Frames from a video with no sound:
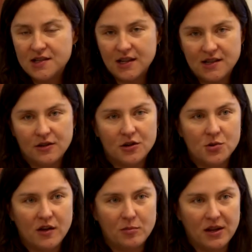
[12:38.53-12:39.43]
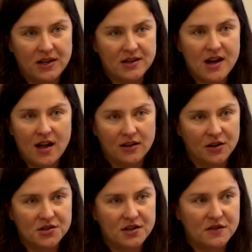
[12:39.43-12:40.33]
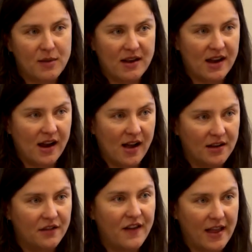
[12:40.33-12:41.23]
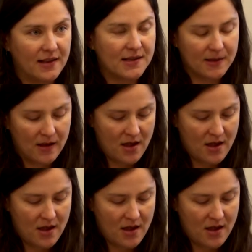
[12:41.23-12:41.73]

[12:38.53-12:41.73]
$612 billion of spending on defense.